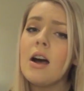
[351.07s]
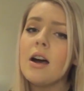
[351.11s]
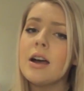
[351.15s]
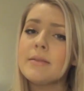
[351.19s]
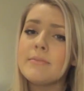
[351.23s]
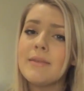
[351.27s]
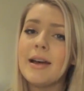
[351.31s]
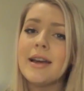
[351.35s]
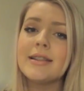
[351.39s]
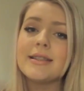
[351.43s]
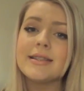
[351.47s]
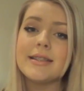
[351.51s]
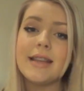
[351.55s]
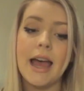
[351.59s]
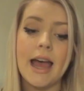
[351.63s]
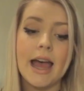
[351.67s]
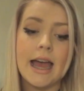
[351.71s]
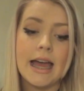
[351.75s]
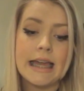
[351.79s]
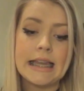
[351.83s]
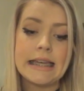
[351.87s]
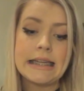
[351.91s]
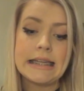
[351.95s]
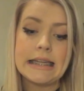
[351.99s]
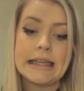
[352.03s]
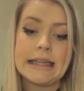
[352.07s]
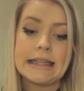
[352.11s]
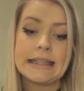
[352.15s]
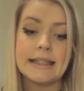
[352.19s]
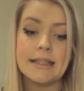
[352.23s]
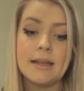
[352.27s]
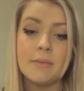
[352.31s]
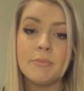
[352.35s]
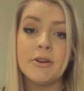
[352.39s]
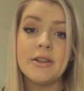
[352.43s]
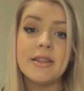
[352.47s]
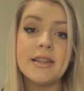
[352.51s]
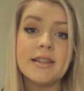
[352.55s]
IMATS and
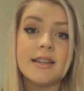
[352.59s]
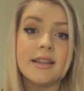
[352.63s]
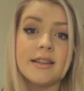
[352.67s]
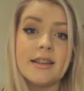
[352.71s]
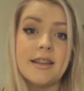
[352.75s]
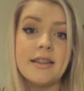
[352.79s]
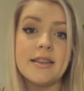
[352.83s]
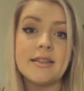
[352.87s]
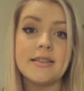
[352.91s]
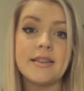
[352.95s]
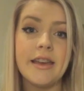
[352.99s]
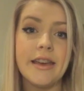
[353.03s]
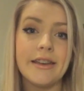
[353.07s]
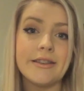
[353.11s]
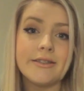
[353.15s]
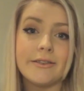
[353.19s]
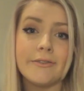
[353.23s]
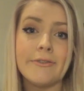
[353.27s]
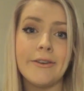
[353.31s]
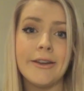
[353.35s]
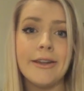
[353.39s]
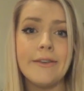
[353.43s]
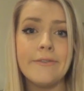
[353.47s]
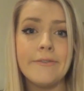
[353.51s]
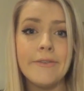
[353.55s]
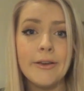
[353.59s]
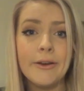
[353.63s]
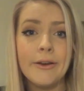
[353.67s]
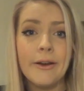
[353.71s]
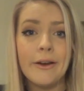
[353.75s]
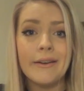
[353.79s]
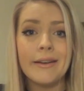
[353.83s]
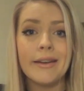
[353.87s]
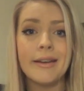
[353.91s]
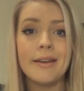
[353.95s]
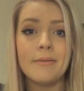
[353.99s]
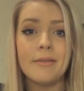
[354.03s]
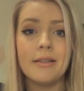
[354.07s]
Summer in the City this year, so if any of you are
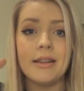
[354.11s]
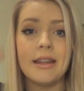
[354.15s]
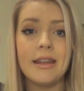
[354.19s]
going,